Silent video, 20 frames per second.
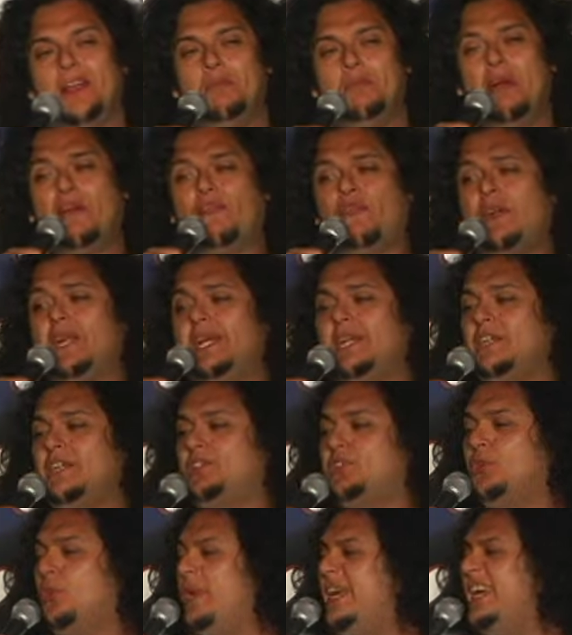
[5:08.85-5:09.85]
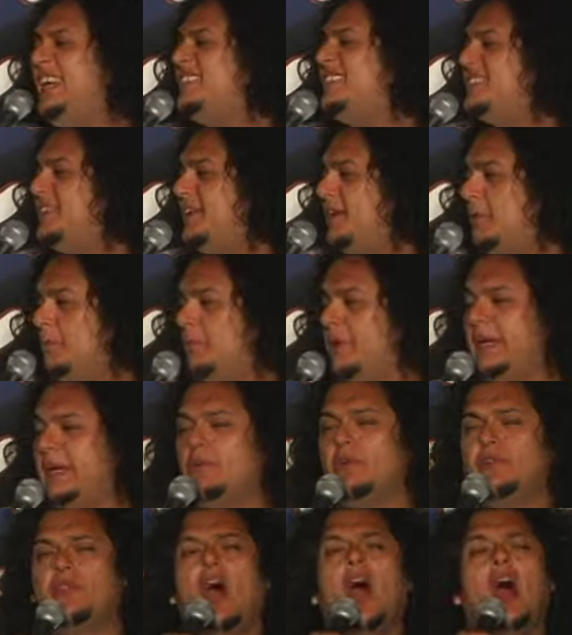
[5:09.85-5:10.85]
My friend had a threesome. He
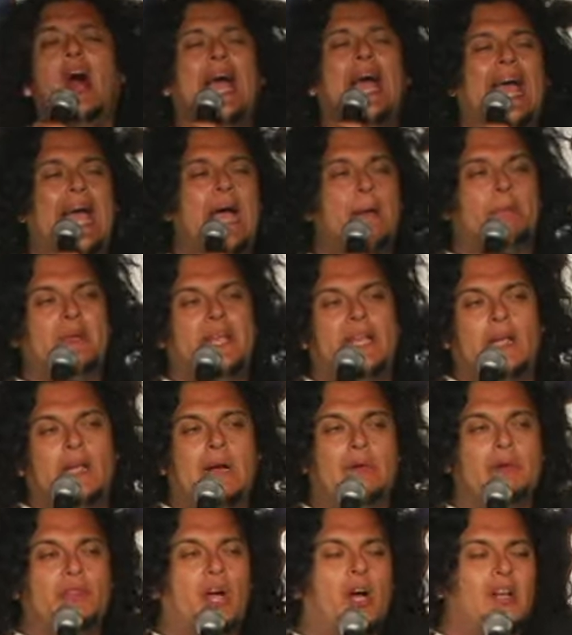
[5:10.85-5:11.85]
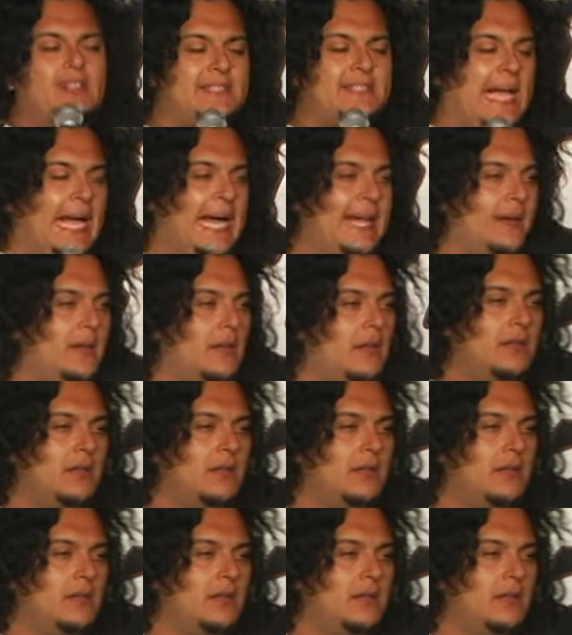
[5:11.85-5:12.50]
was all happy. I was all sad.